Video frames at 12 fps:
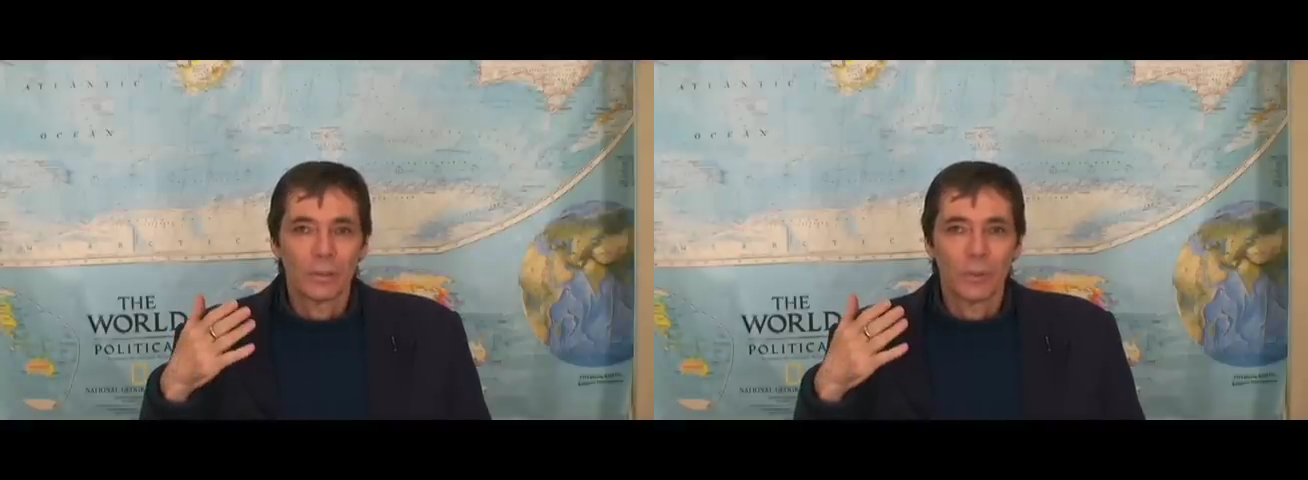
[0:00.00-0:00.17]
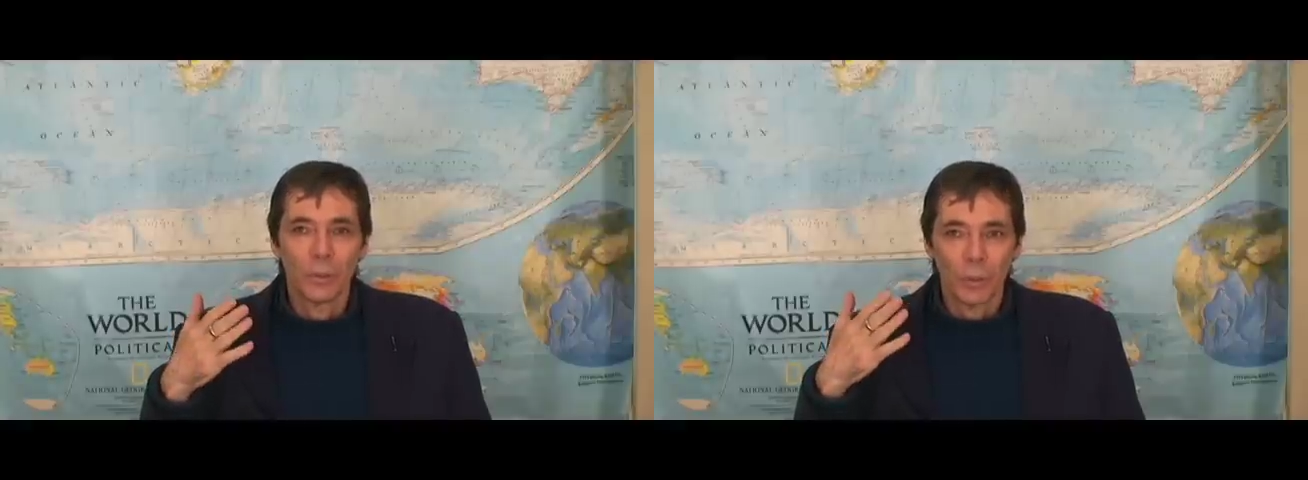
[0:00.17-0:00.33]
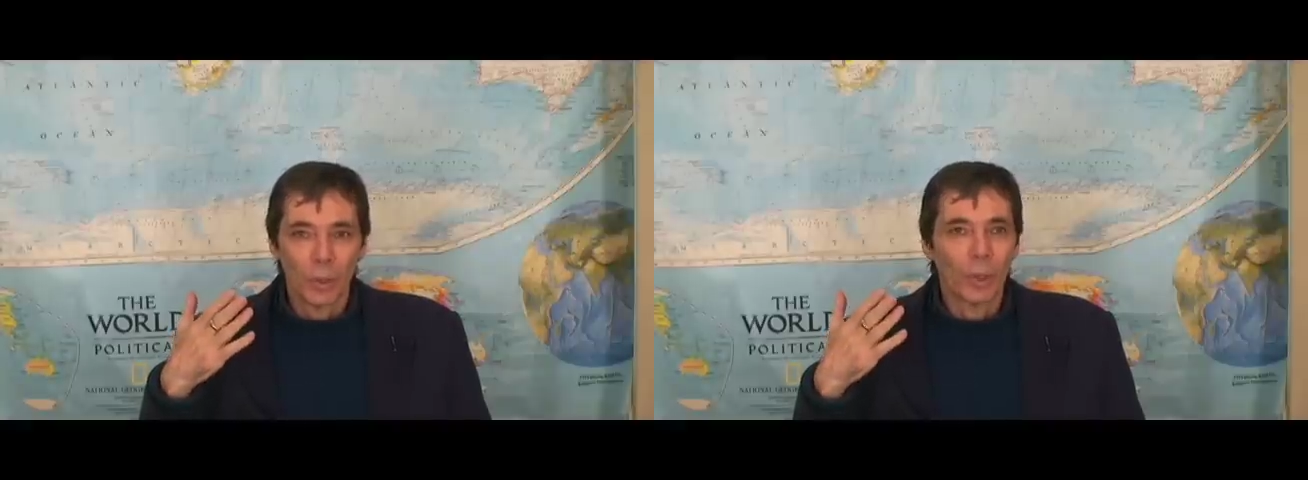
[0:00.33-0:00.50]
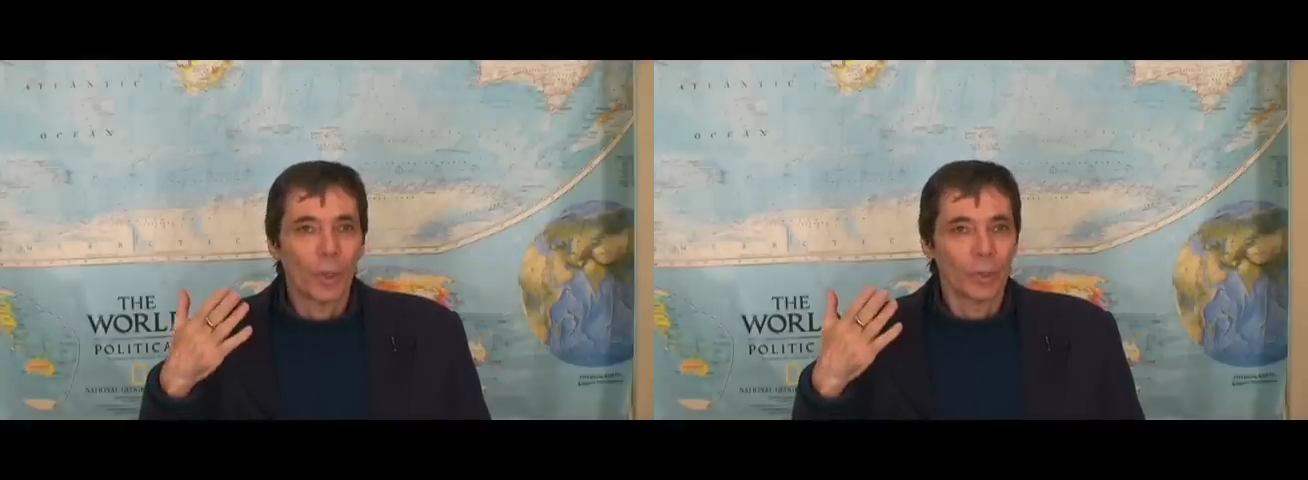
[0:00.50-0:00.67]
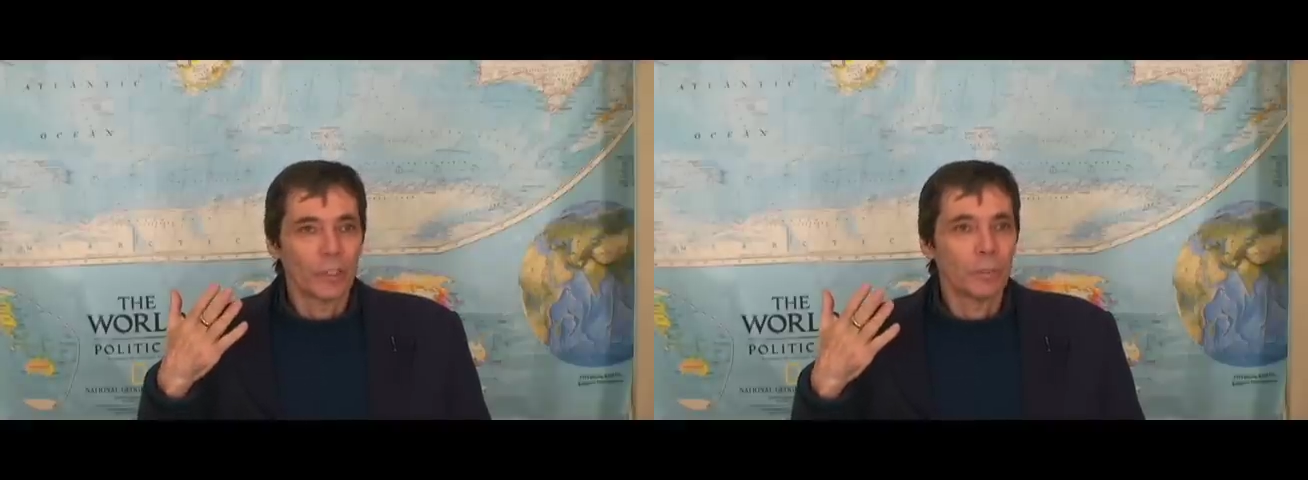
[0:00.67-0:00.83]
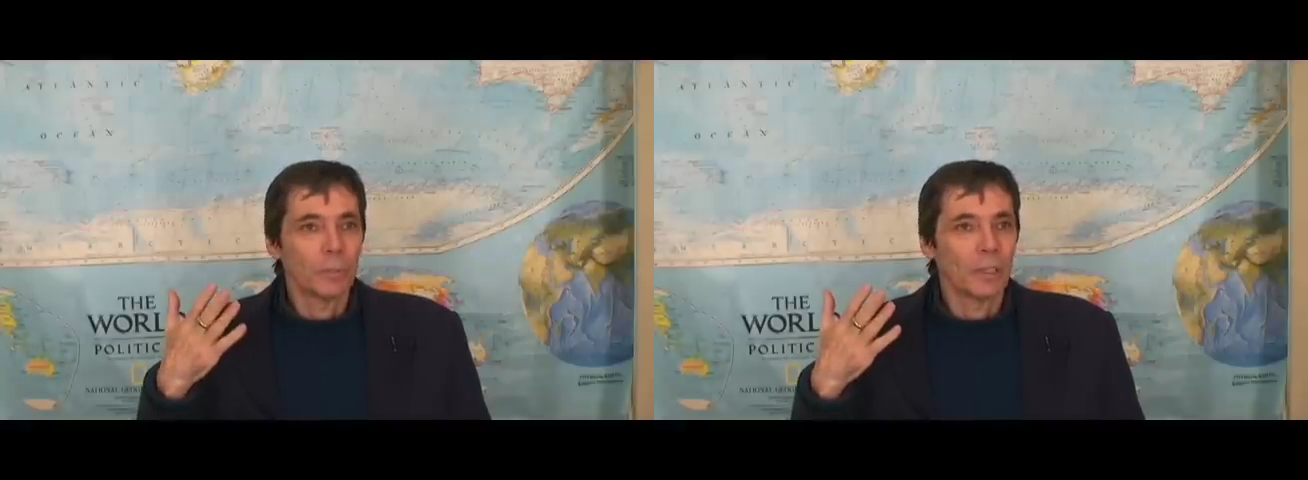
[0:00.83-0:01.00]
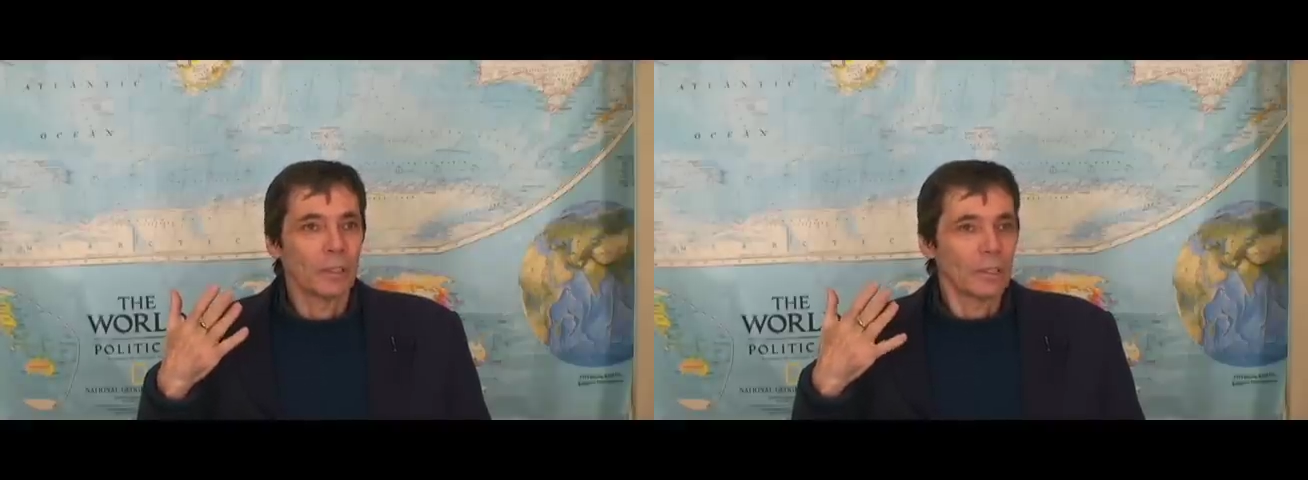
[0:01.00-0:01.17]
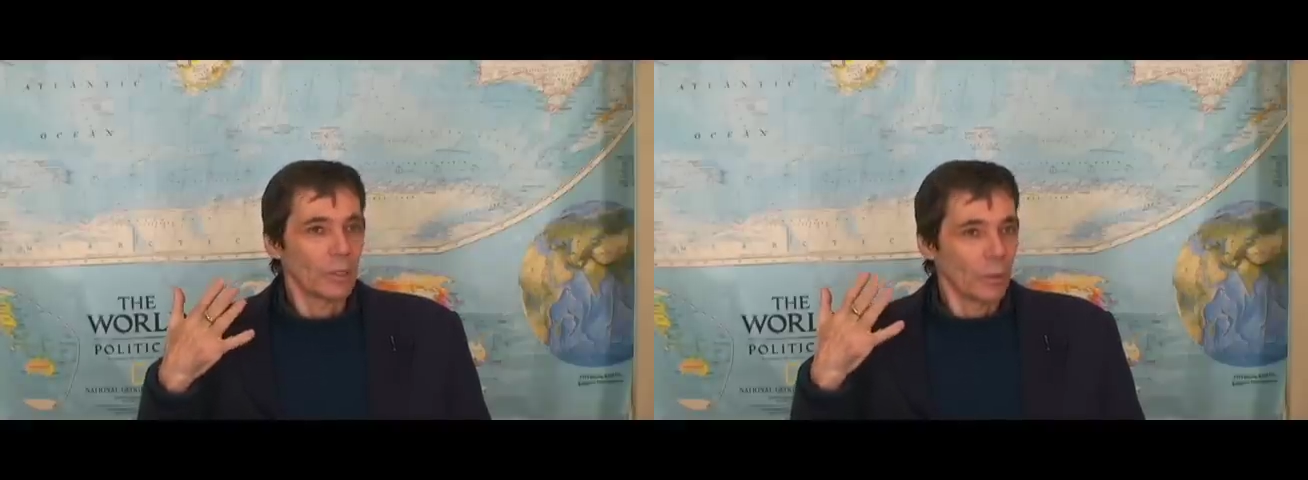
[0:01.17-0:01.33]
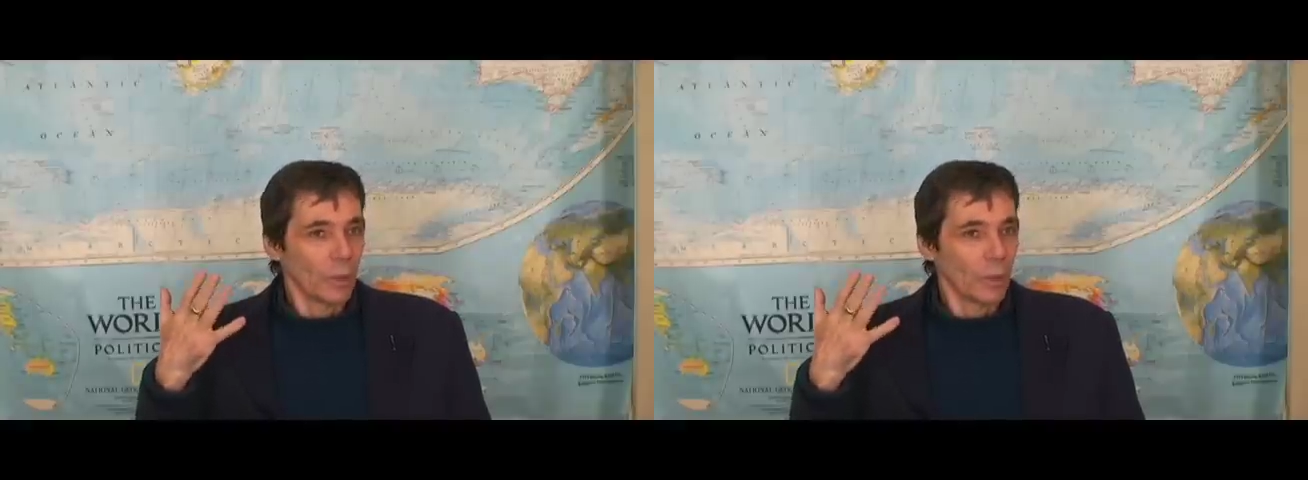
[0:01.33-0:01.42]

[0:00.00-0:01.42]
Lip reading: you know how it smells, and you